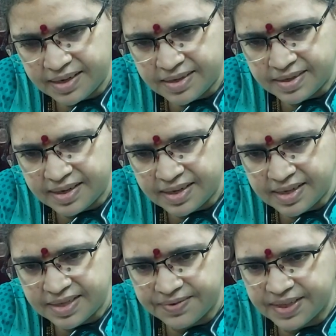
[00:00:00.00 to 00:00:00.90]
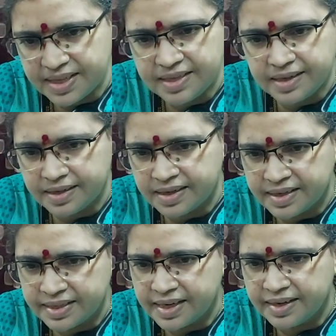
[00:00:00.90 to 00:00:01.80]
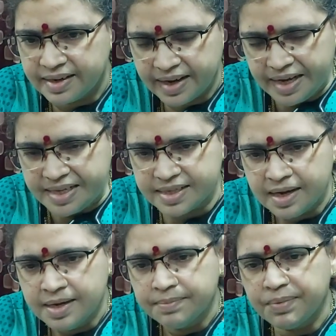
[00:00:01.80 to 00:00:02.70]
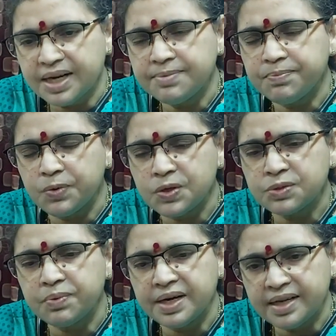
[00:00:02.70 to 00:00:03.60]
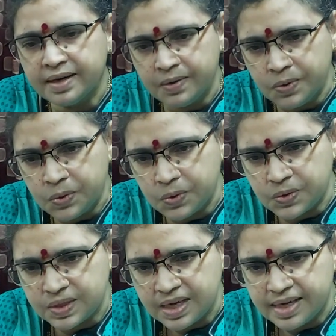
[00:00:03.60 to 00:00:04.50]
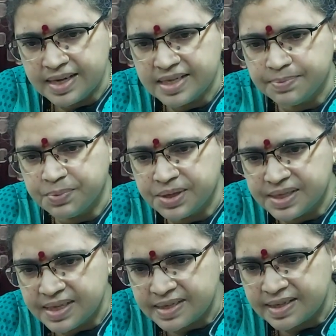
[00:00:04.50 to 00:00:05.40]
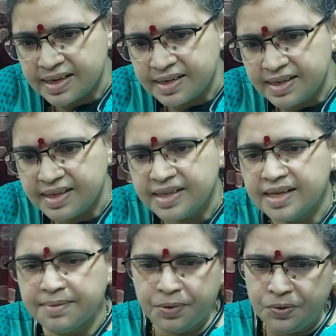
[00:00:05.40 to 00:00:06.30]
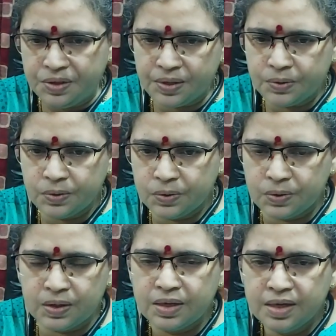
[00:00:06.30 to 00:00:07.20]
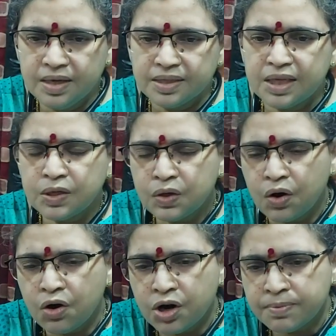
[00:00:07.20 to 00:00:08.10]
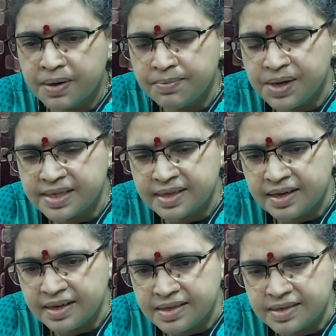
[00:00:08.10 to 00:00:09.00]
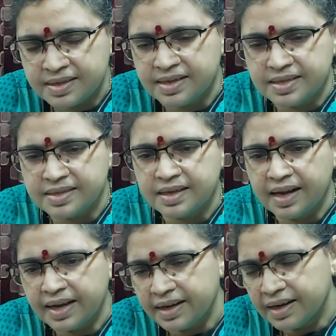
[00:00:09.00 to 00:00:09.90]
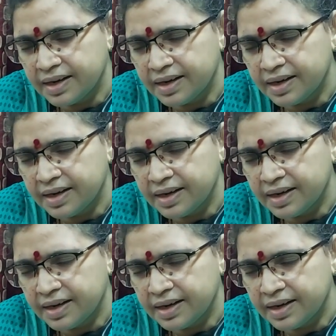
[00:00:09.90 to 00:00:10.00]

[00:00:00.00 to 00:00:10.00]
insulin is within the targeted range, but postprandial glucose is persistently above the goal. So normal basal insulins like